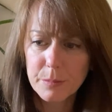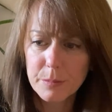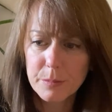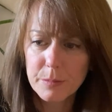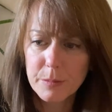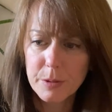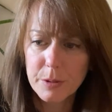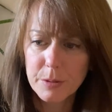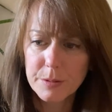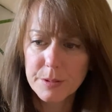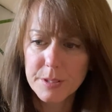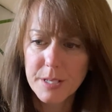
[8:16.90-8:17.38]

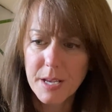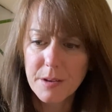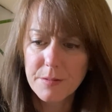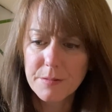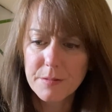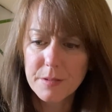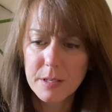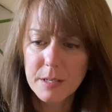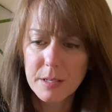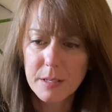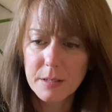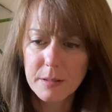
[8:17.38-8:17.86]
you're
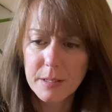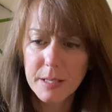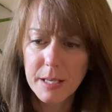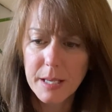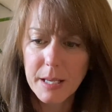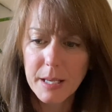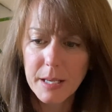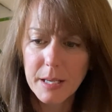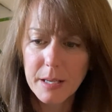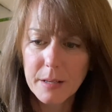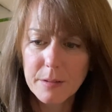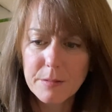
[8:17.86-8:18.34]

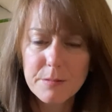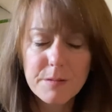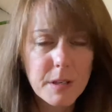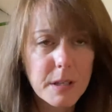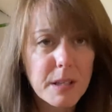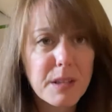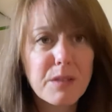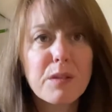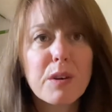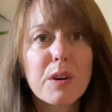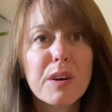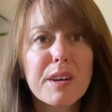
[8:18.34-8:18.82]
definitely
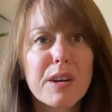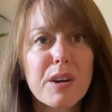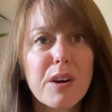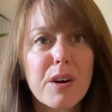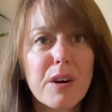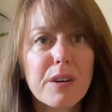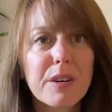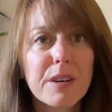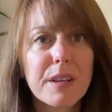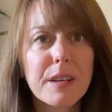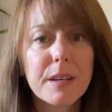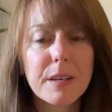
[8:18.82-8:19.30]
feeling very
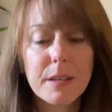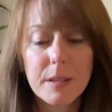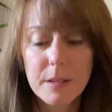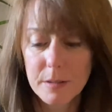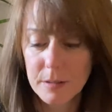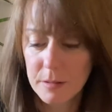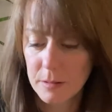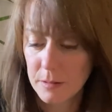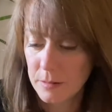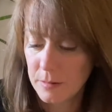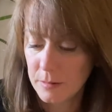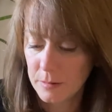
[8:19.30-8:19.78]
guarded.
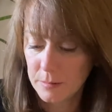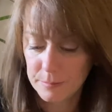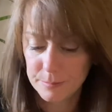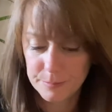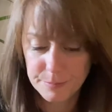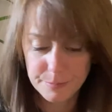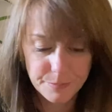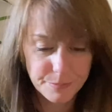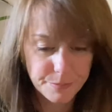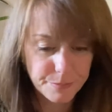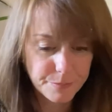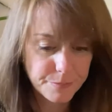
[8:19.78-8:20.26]

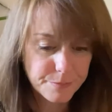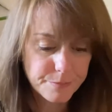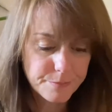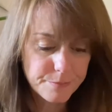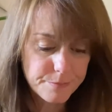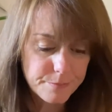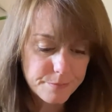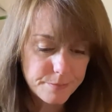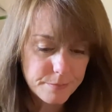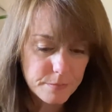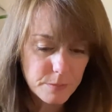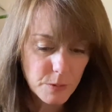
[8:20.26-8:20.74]

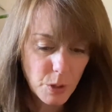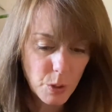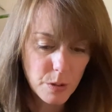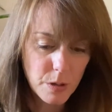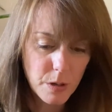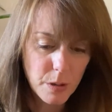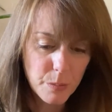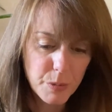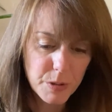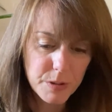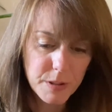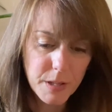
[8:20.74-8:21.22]
I'm
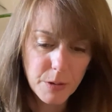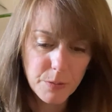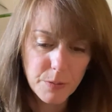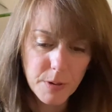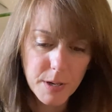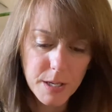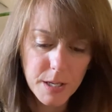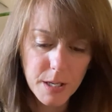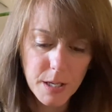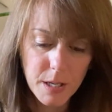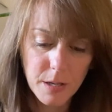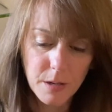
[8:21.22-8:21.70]
going to put that
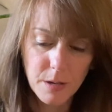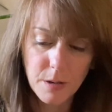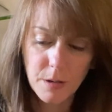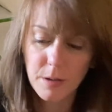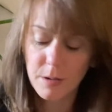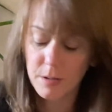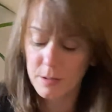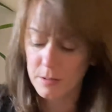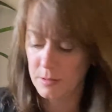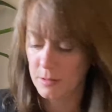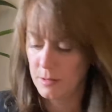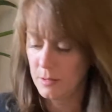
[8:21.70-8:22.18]
right here.